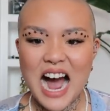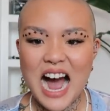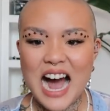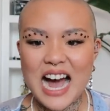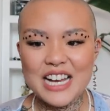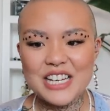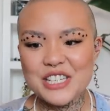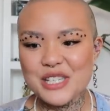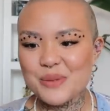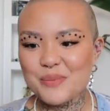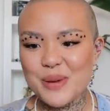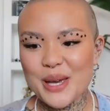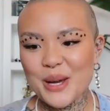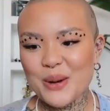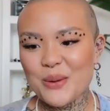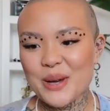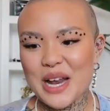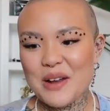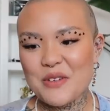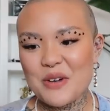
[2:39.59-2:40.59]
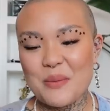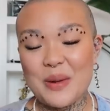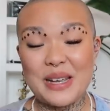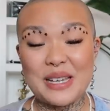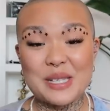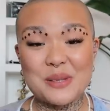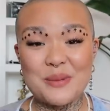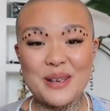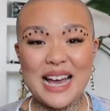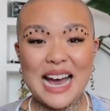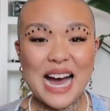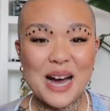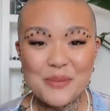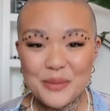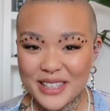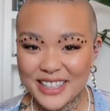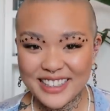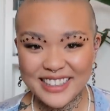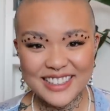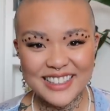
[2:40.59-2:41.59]
I just pick whatever makes me
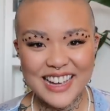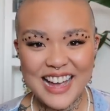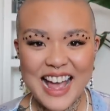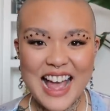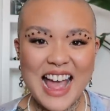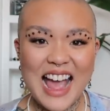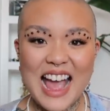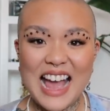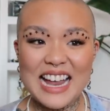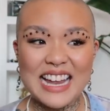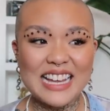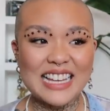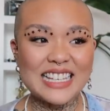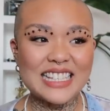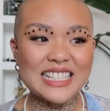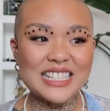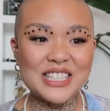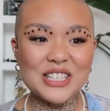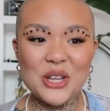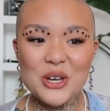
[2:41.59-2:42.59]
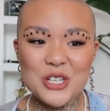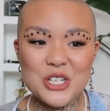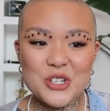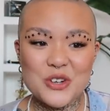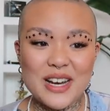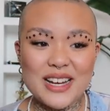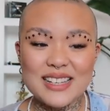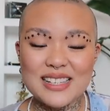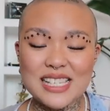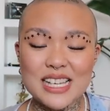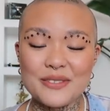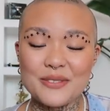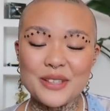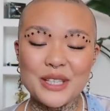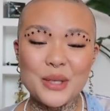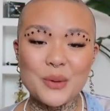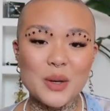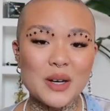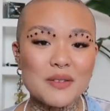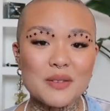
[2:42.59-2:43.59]
happy and lingerie is
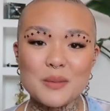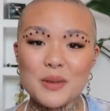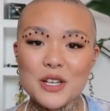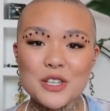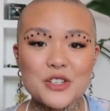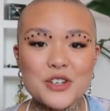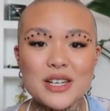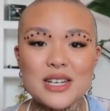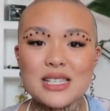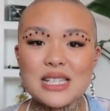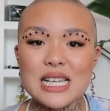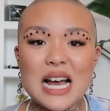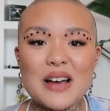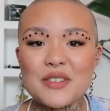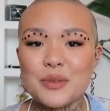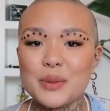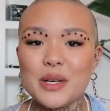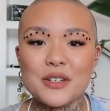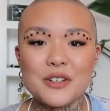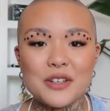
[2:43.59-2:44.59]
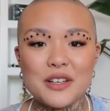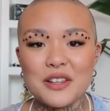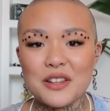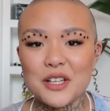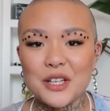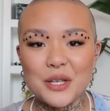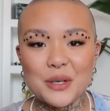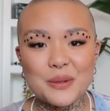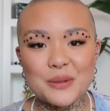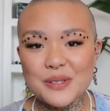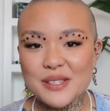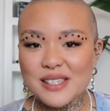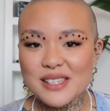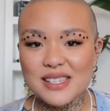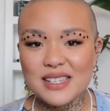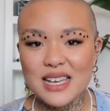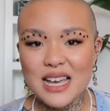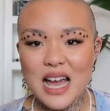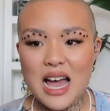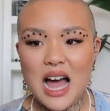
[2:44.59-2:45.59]
definitely one of them. Lingerie doesn't have to be underneath
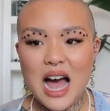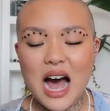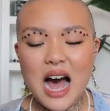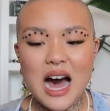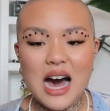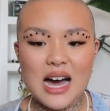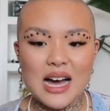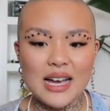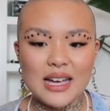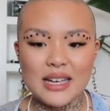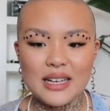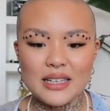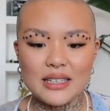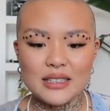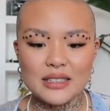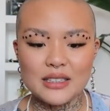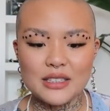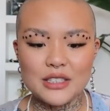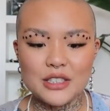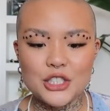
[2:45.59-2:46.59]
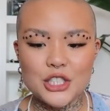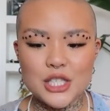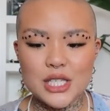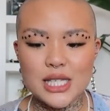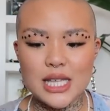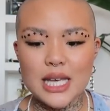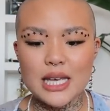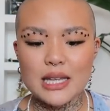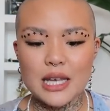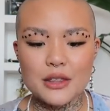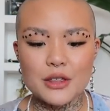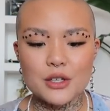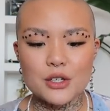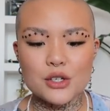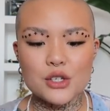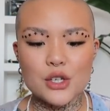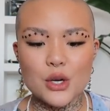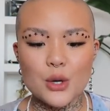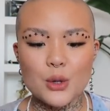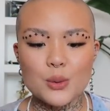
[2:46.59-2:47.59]
clothes. I just think that they're
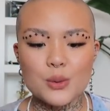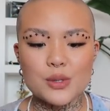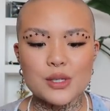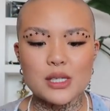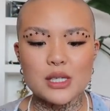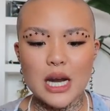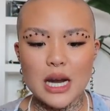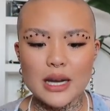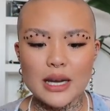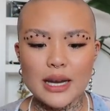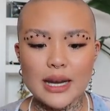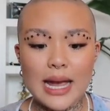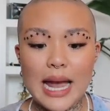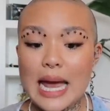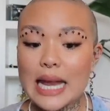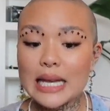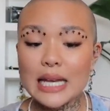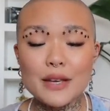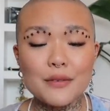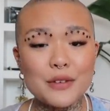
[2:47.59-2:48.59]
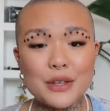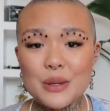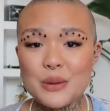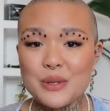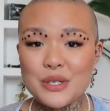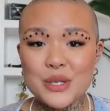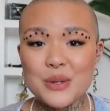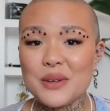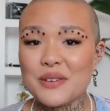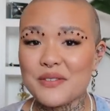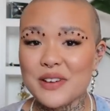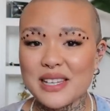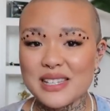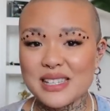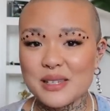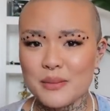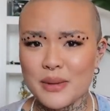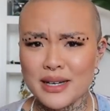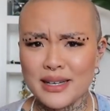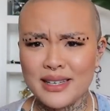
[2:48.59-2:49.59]
so stunning. And if you do
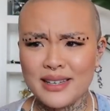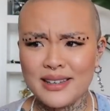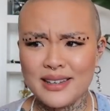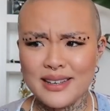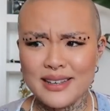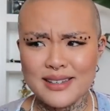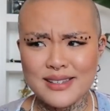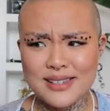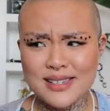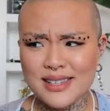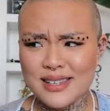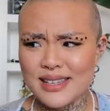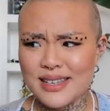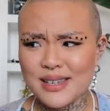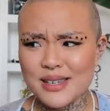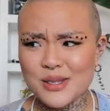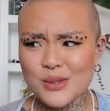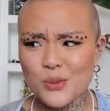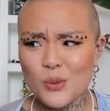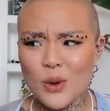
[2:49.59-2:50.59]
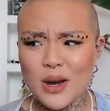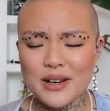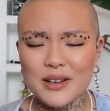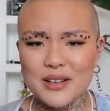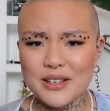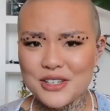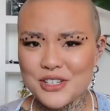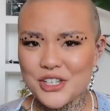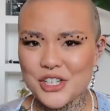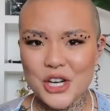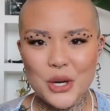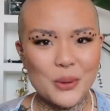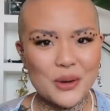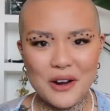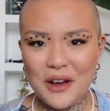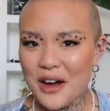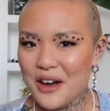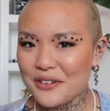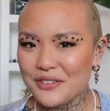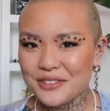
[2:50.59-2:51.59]
invest money into things, why not show it
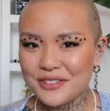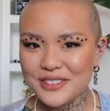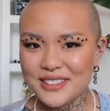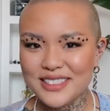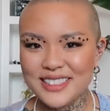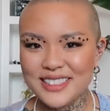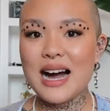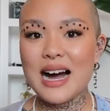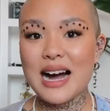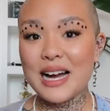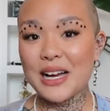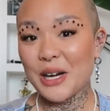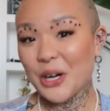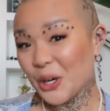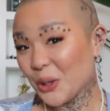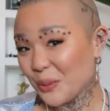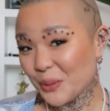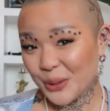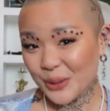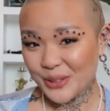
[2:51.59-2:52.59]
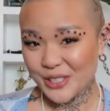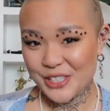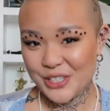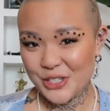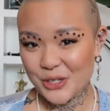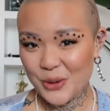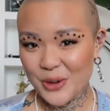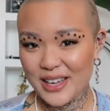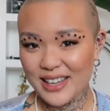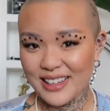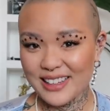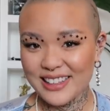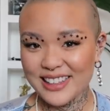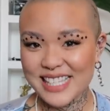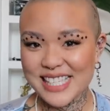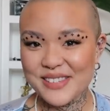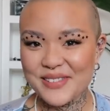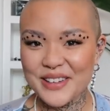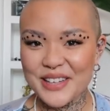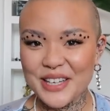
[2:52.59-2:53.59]
off? I hope you enjoy
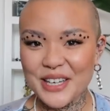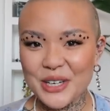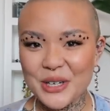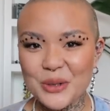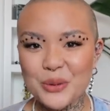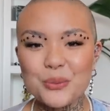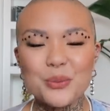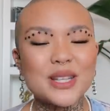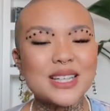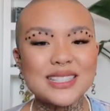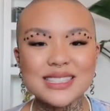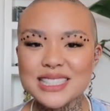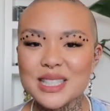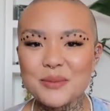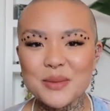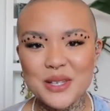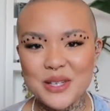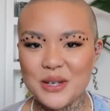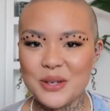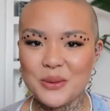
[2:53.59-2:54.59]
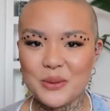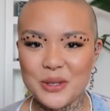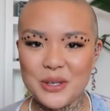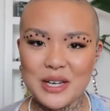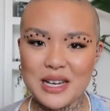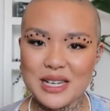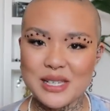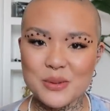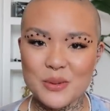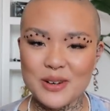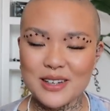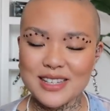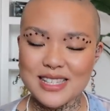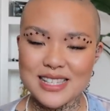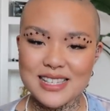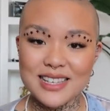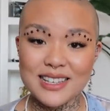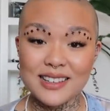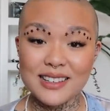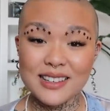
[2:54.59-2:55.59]
this video. Please let me know what you guys want
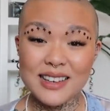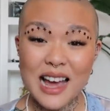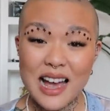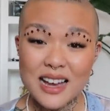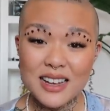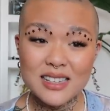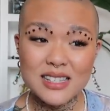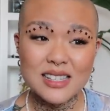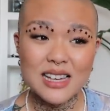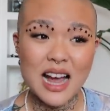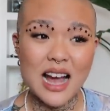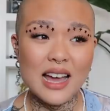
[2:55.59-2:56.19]
to see next.